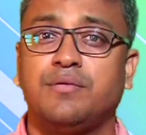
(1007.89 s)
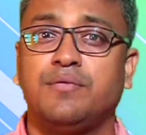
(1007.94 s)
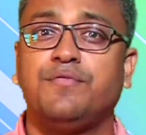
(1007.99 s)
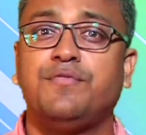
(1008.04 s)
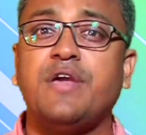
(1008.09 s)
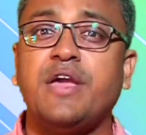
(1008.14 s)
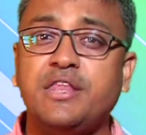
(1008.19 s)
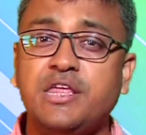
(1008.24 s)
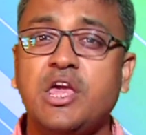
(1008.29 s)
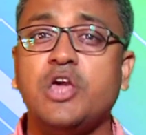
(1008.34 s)

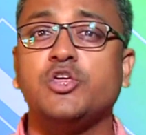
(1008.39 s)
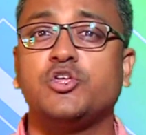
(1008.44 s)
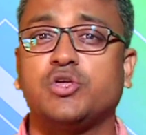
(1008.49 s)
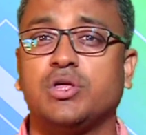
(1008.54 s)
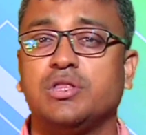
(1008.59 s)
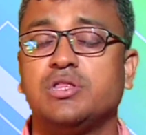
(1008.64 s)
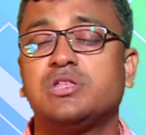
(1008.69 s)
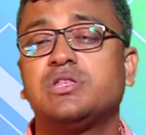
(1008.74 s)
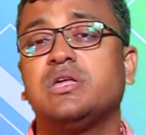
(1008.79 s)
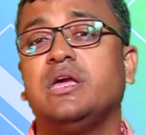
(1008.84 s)

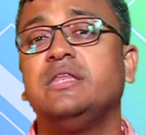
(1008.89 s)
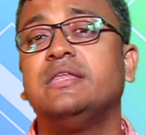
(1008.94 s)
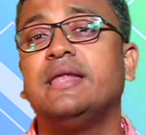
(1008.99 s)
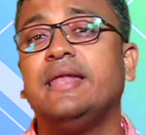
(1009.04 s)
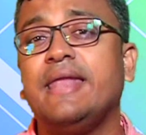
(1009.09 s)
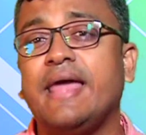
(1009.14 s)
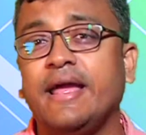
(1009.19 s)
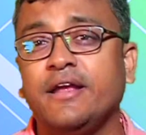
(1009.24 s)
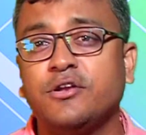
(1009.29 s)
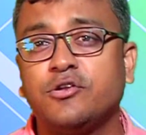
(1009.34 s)
variations in the
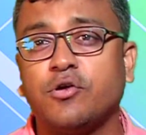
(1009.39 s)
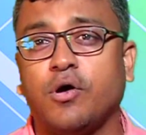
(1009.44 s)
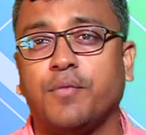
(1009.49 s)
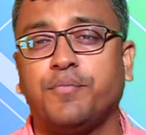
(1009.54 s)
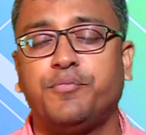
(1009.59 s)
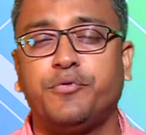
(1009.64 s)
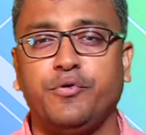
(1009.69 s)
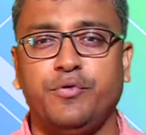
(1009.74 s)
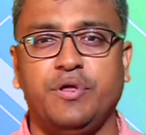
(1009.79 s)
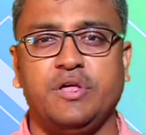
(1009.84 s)
length
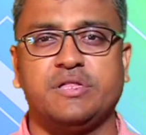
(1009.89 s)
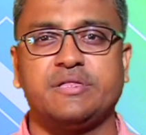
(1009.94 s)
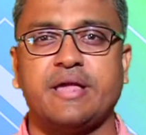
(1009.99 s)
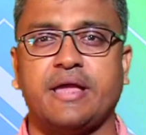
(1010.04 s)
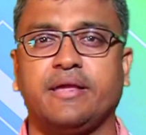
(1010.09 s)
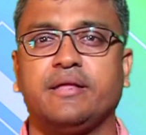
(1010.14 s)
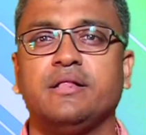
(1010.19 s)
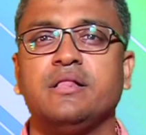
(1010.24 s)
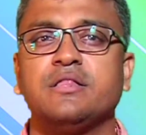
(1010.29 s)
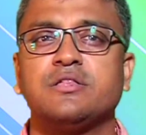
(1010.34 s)
of pruning
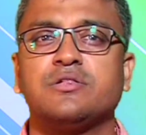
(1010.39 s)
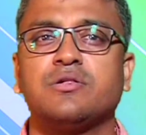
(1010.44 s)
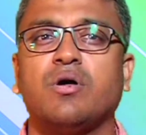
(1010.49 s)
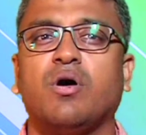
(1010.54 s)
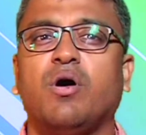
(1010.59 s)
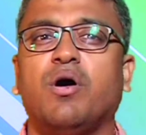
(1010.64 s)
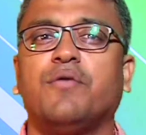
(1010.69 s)
cycles